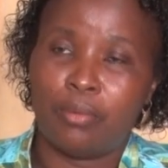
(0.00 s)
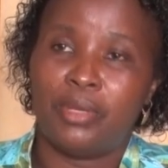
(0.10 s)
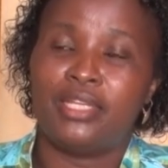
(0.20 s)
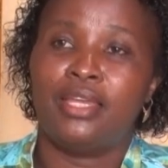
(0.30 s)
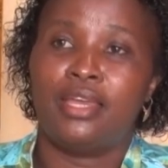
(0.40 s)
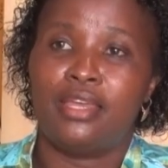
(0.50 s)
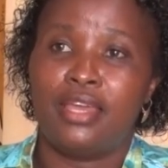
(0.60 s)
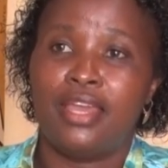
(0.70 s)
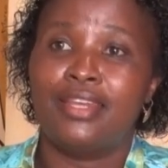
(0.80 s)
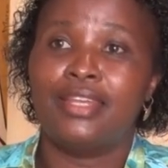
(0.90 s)
but I
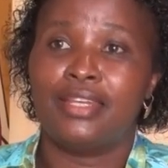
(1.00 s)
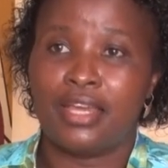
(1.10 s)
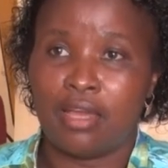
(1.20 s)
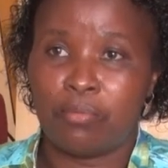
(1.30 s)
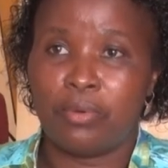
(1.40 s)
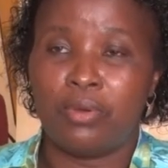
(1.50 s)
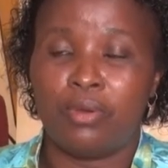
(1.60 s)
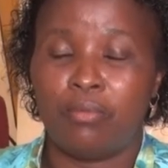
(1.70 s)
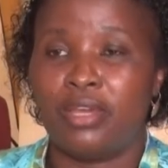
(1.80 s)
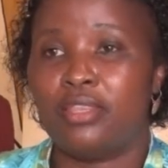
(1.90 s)
ended up
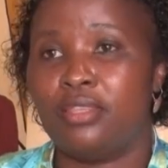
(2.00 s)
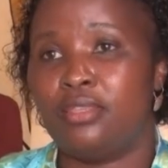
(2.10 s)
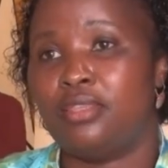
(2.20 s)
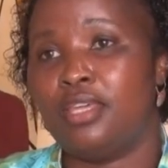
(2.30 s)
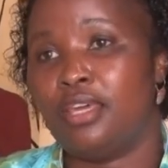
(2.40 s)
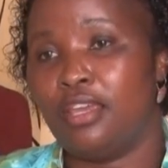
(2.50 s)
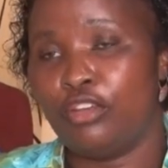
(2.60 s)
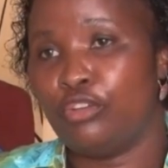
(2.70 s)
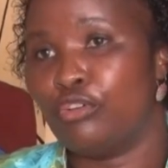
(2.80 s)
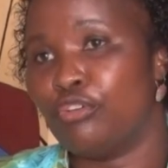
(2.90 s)
by the
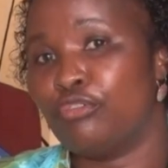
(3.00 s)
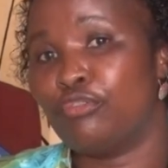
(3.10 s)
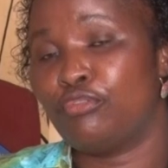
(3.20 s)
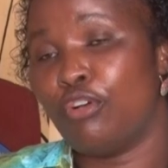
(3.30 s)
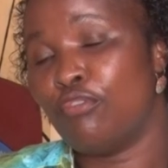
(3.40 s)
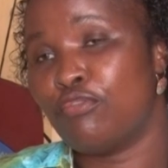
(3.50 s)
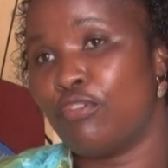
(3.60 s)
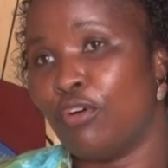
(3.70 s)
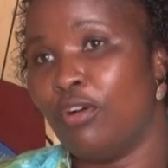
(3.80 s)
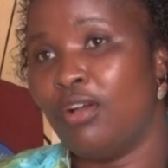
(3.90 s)
end of Form
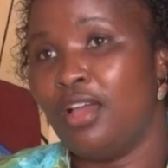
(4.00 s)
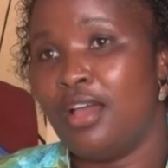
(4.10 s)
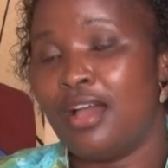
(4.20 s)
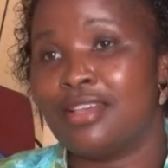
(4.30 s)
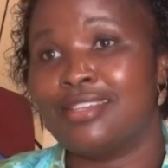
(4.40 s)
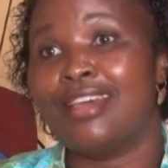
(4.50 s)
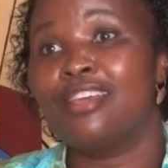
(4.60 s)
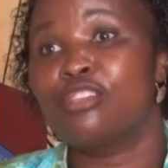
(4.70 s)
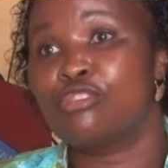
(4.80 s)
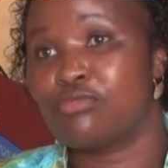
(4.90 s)
4 as a
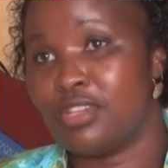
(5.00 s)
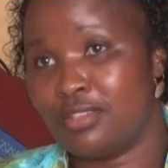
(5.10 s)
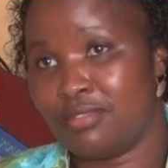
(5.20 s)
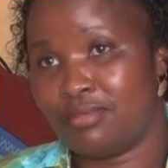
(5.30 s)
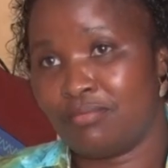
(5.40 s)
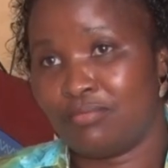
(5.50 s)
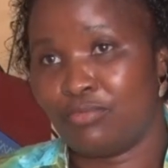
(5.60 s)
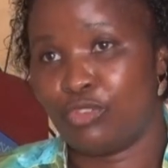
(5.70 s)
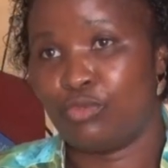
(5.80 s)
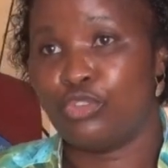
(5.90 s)
A student,
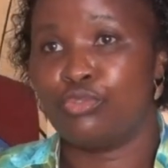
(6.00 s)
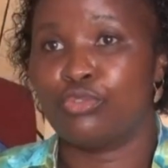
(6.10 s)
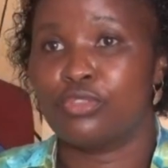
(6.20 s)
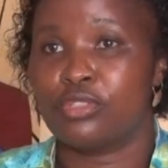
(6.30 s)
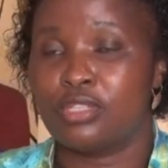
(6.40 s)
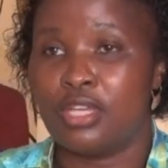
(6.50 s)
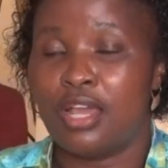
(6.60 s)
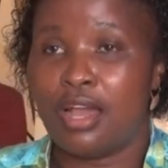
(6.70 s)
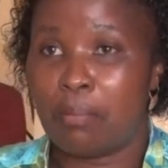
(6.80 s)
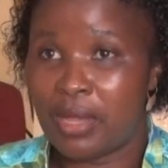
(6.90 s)
which was
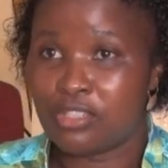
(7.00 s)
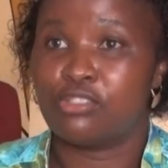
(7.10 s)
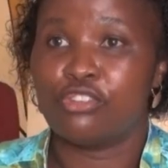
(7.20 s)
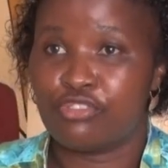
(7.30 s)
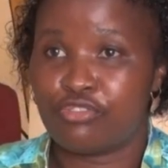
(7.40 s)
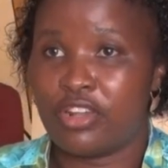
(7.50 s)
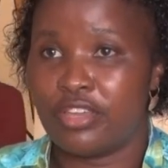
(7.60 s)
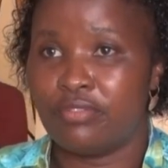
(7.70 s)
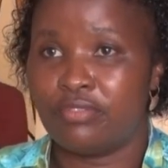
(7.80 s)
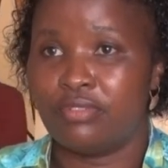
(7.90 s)
a personal
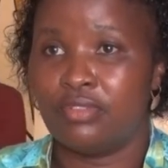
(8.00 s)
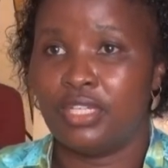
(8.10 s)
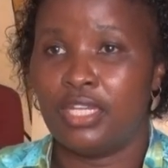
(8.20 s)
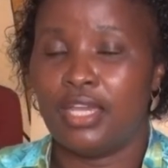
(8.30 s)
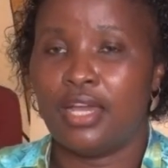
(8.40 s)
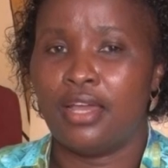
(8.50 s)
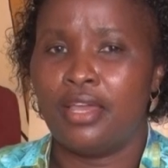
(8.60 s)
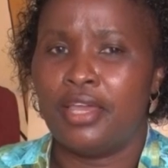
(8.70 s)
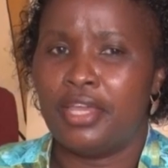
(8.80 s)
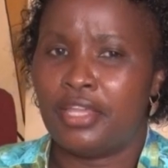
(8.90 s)
drive. Yeah,
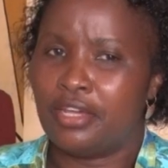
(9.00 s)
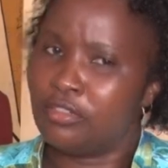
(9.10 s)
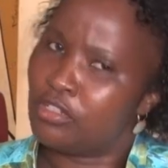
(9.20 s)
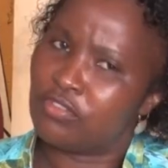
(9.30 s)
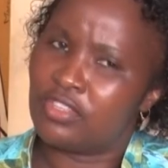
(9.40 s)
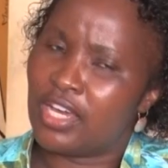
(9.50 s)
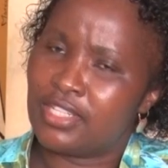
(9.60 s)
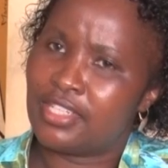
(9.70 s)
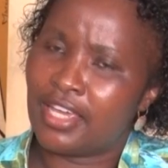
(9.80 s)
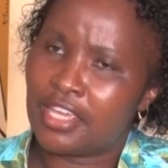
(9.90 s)
and out of
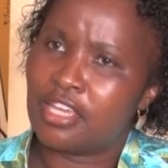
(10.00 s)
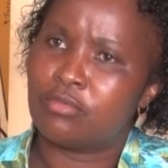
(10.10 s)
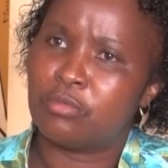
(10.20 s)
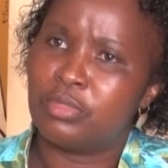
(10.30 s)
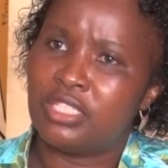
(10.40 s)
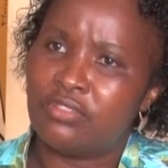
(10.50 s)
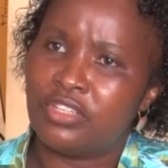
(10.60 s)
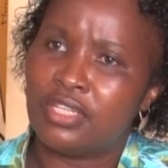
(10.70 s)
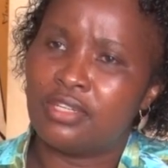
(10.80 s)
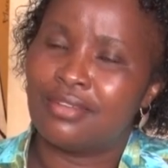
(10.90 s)
that, I kept
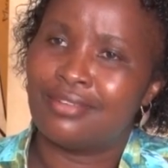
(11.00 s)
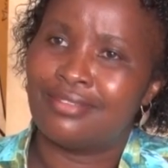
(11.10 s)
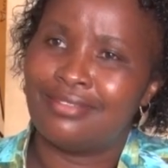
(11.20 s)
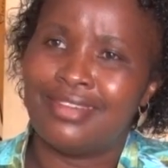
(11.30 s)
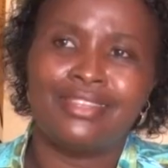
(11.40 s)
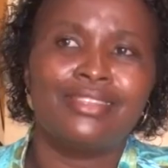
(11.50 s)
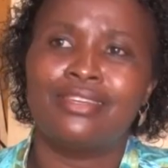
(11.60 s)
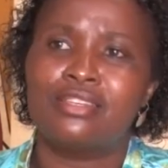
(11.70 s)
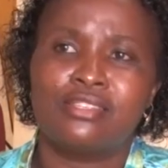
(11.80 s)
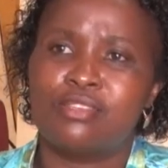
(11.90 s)
believing
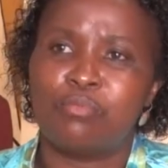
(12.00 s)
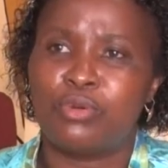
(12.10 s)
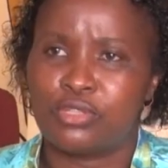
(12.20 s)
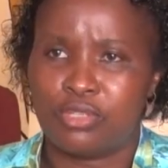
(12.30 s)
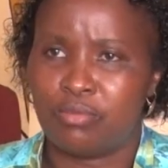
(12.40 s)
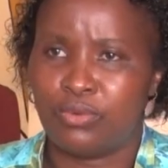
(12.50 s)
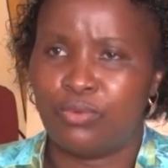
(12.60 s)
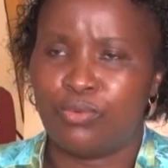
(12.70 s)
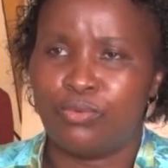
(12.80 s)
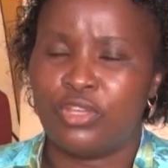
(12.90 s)
nothing is impossible.
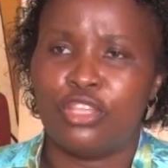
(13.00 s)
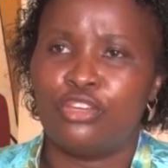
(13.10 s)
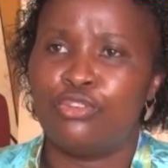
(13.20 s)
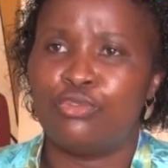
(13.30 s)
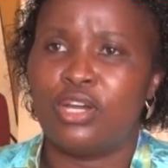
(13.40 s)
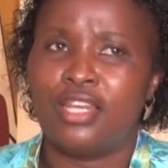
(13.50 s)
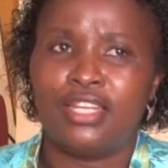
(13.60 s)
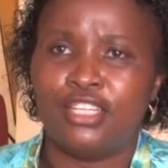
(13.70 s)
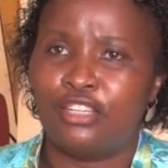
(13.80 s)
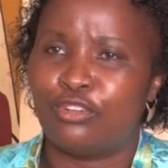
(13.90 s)
Whether you are a
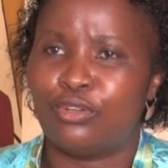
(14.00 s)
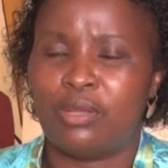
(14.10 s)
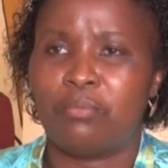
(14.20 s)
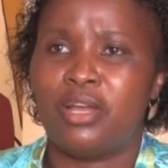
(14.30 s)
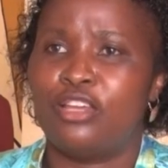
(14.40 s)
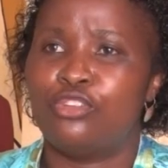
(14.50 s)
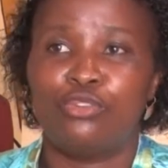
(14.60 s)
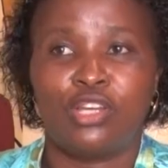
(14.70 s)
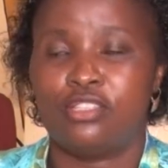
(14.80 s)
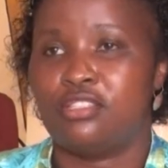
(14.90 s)
lady or a man,
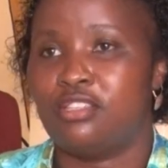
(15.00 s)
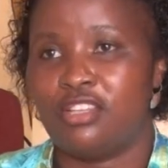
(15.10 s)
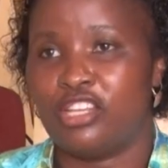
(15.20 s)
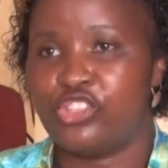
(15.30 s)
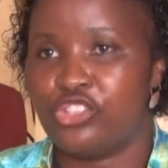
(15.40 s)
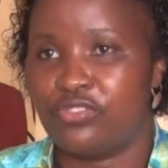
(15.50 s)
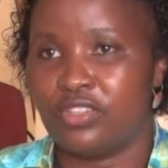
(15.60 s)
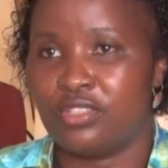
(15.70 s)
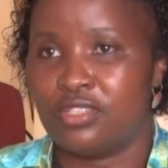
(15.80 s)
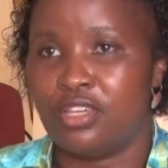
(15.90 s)
you can still achieve
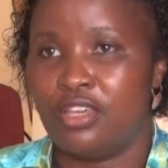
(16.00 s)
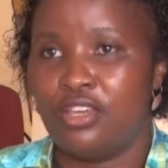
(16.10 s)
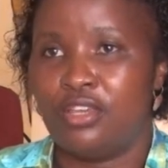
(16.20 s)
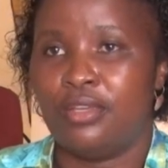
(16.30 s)
it. Yeah.